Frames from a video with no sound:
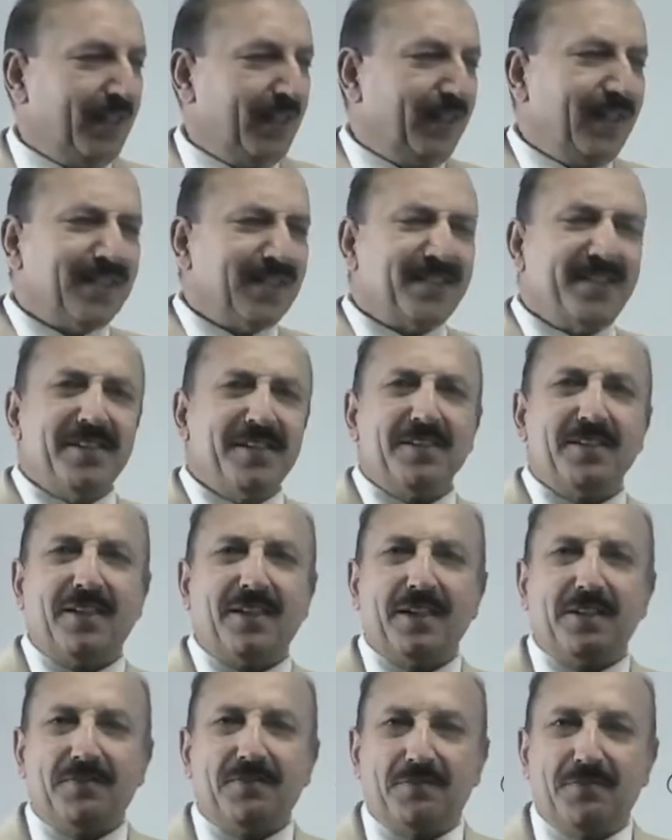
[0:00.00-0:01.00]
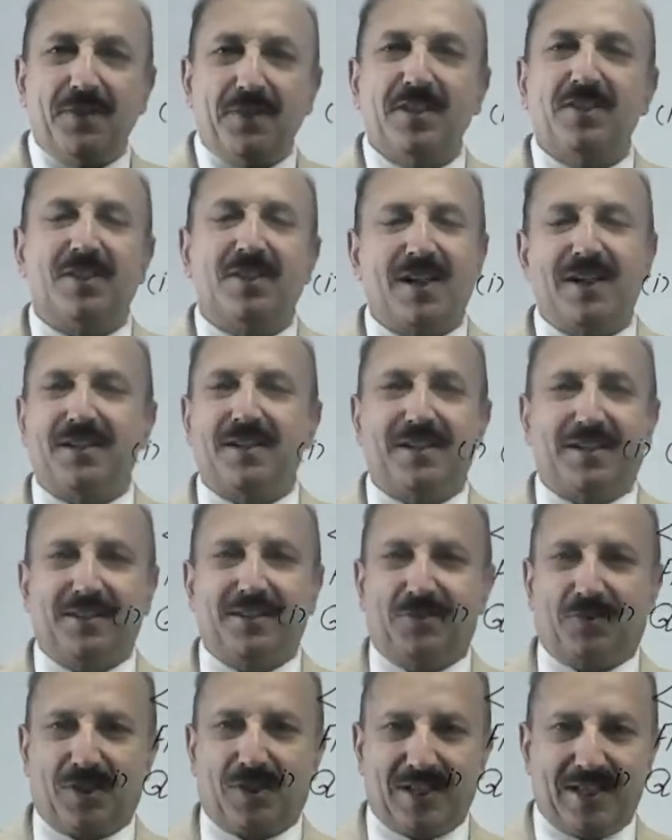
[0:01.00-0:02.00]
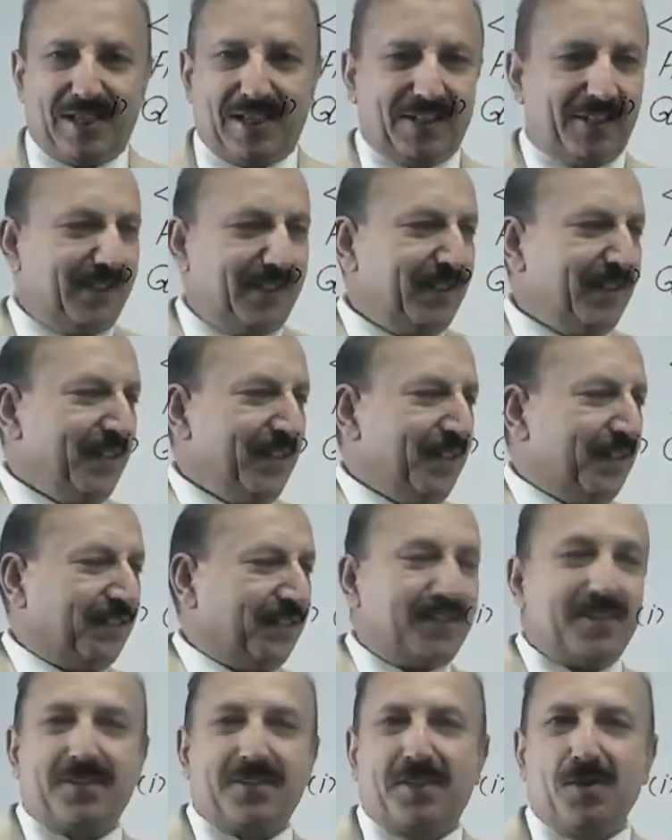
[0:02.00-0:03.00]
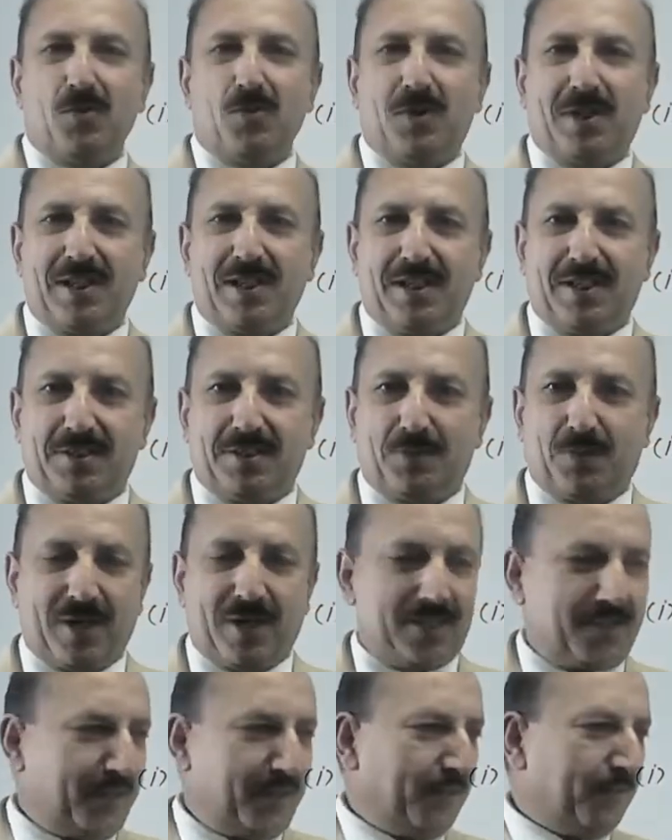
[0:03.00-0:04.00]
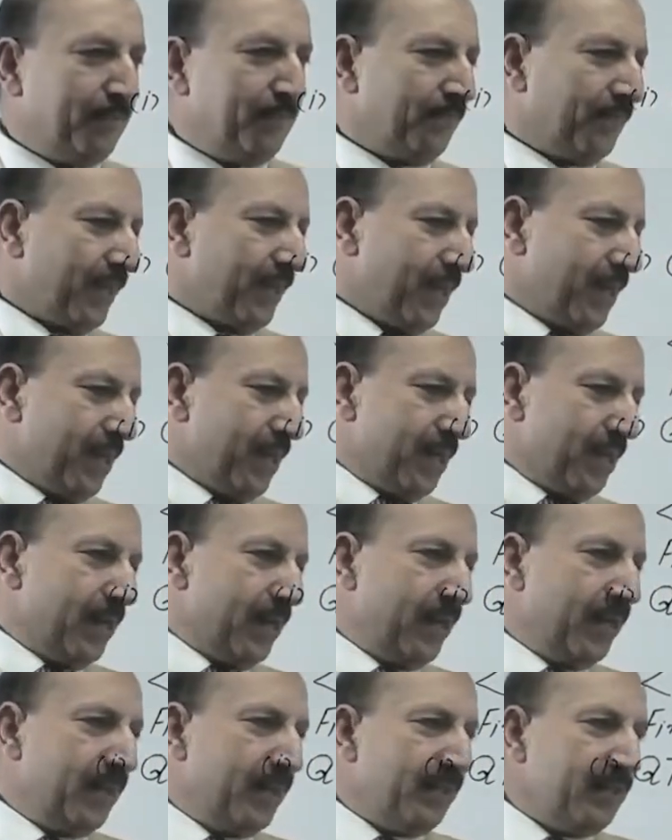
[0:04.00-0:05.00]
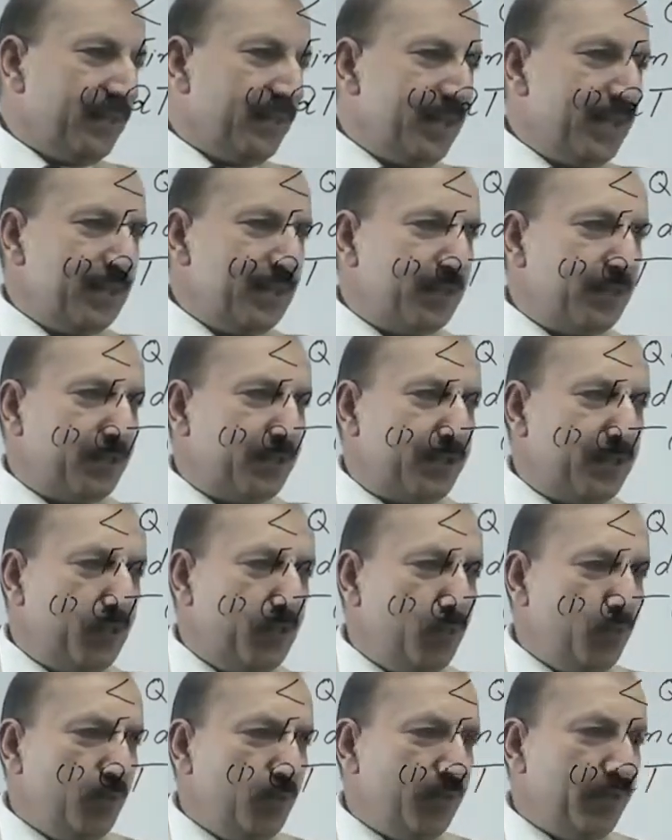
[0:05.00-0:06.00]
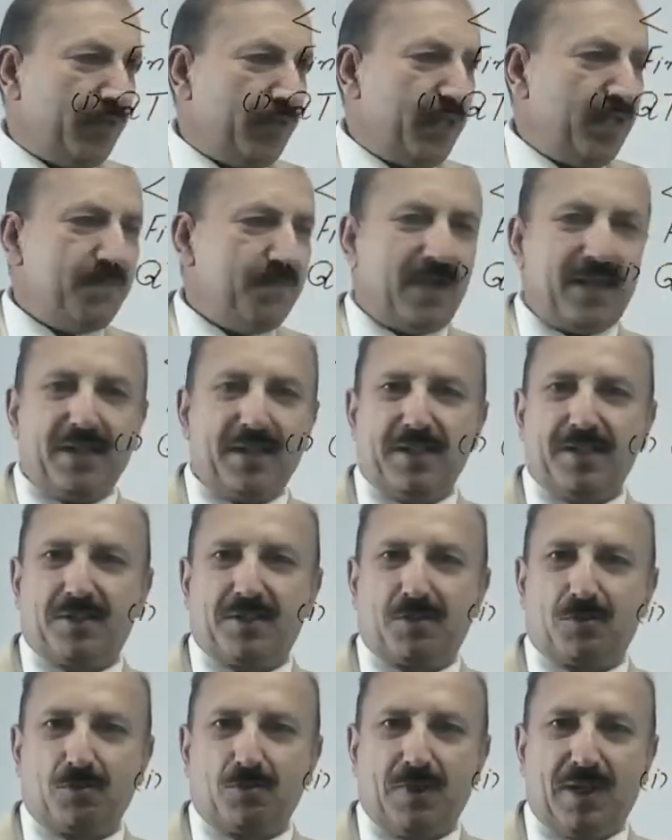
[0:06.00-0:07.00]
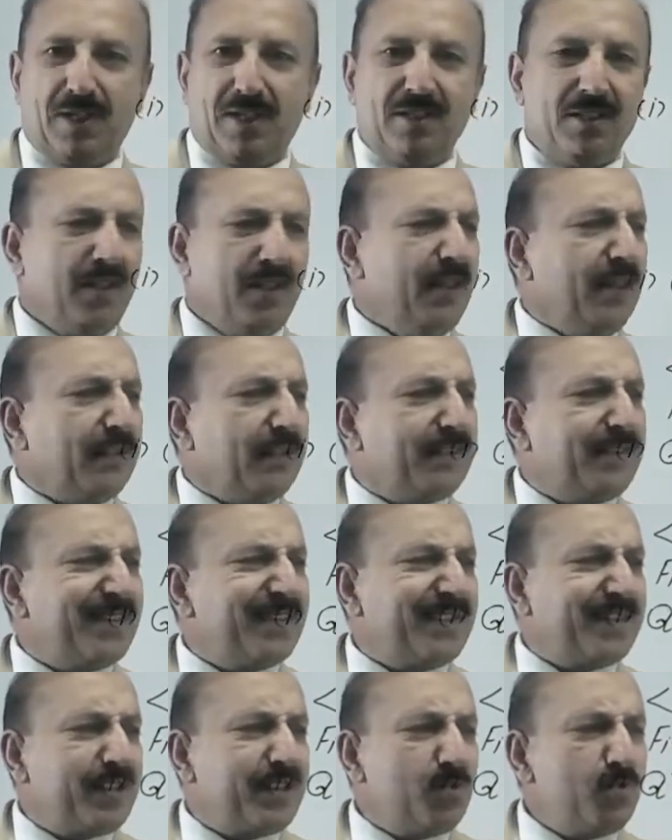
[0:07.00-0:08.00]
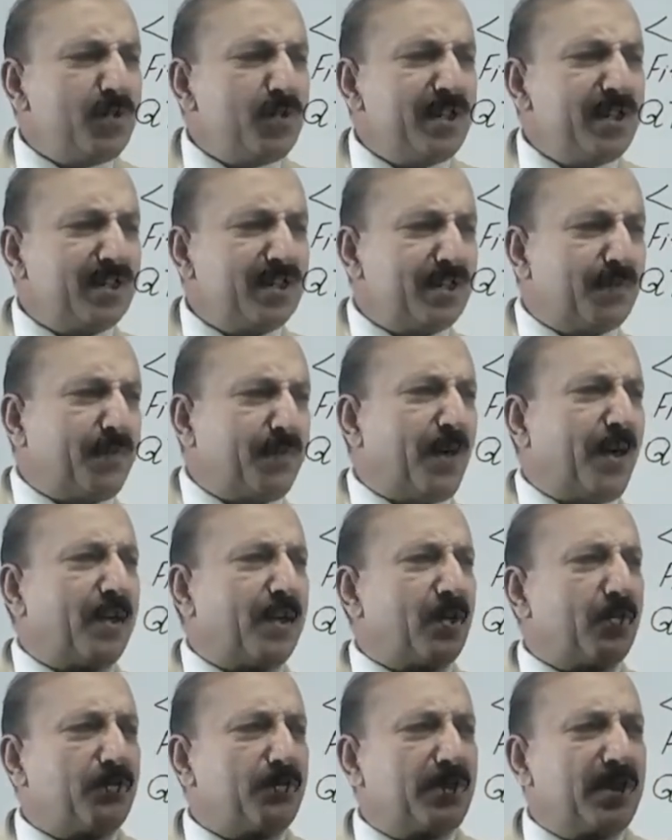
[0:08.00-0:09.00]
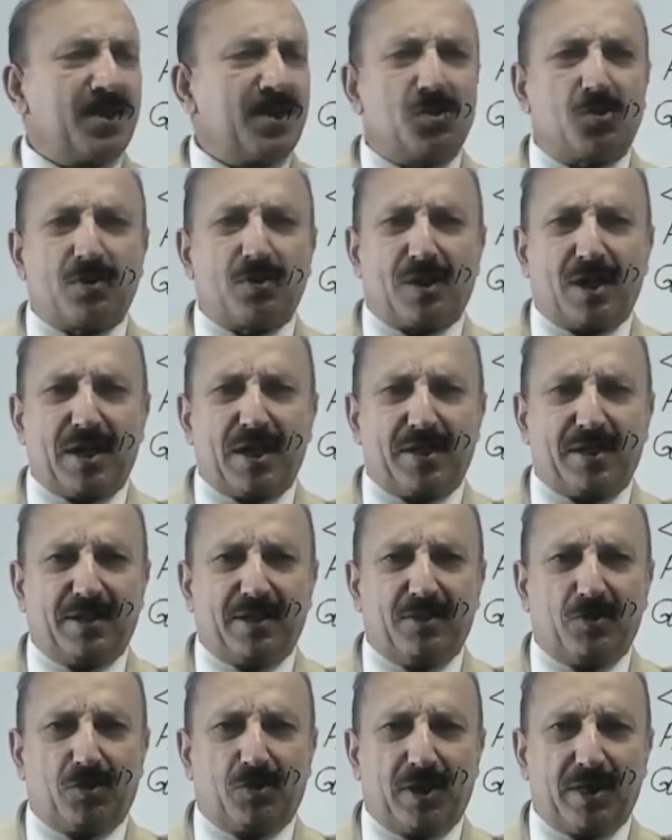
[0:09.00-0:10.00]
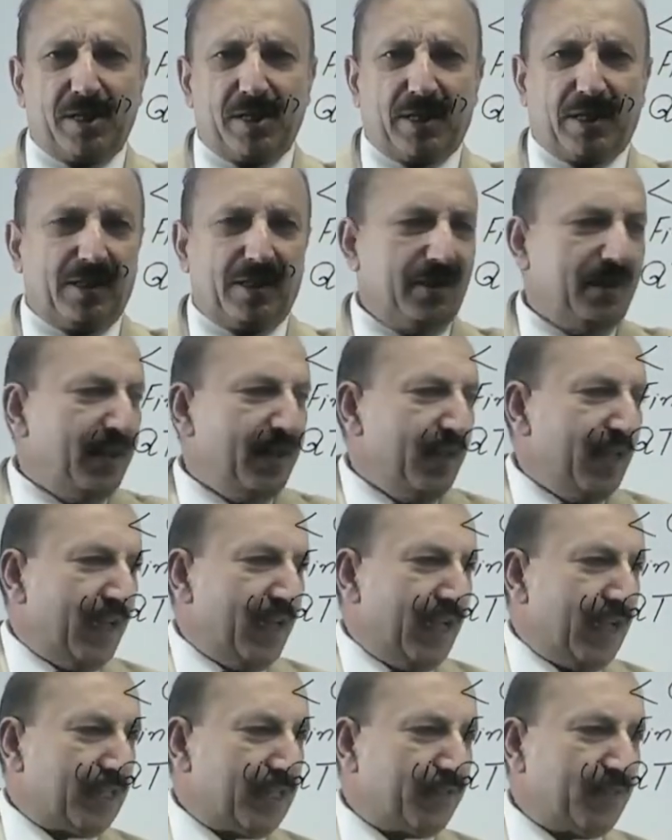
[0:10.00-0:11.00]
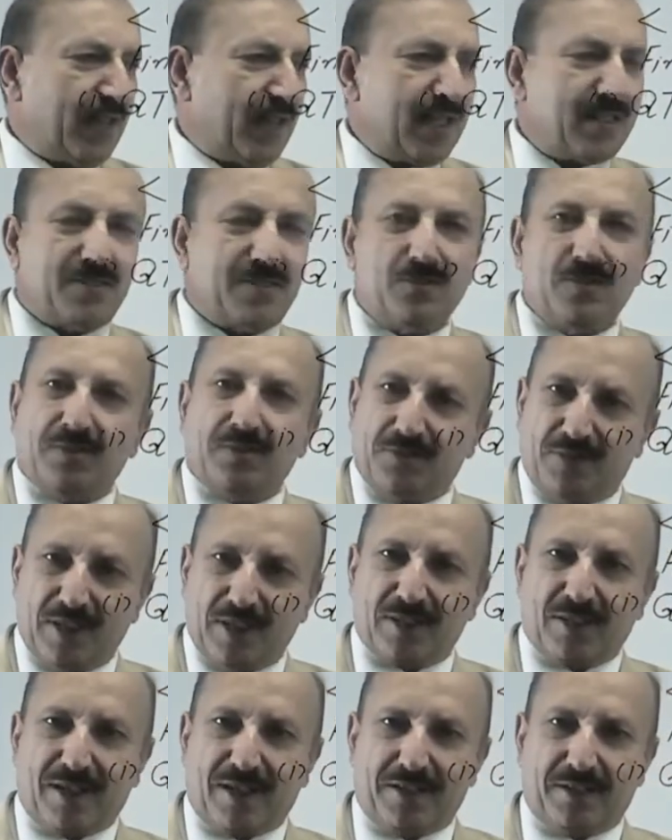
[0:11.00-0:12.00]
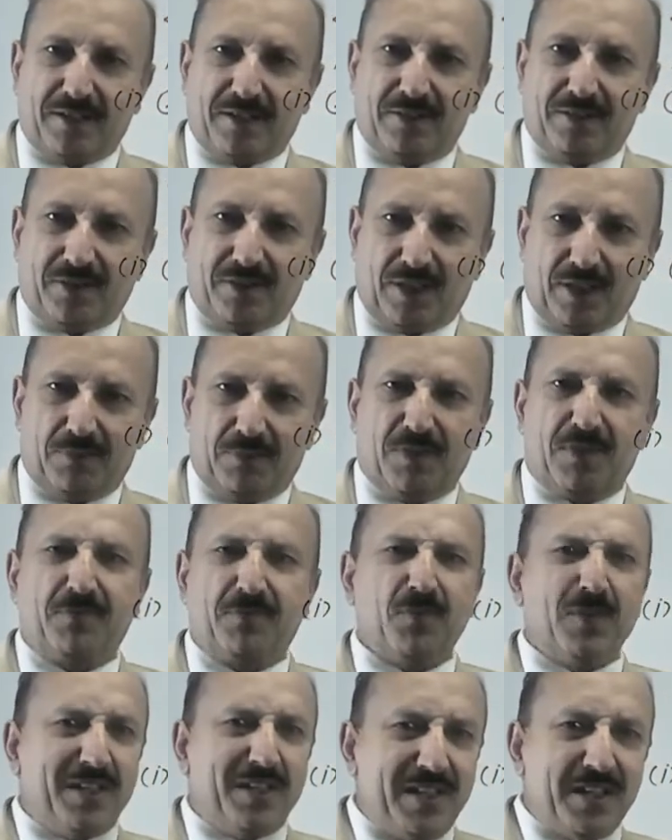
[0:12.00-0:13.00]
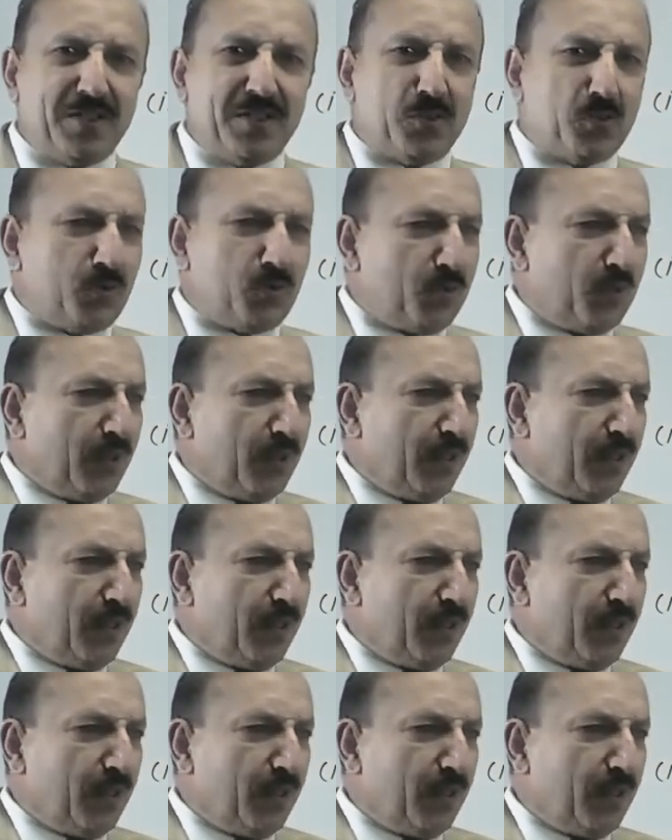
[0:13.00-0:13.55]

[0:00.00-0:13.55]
Let's see in which right angle triangle this QT is present. Here is QT, my dear student. This QT is a part of this right angle triangle as well as this right angle triangle. But we need to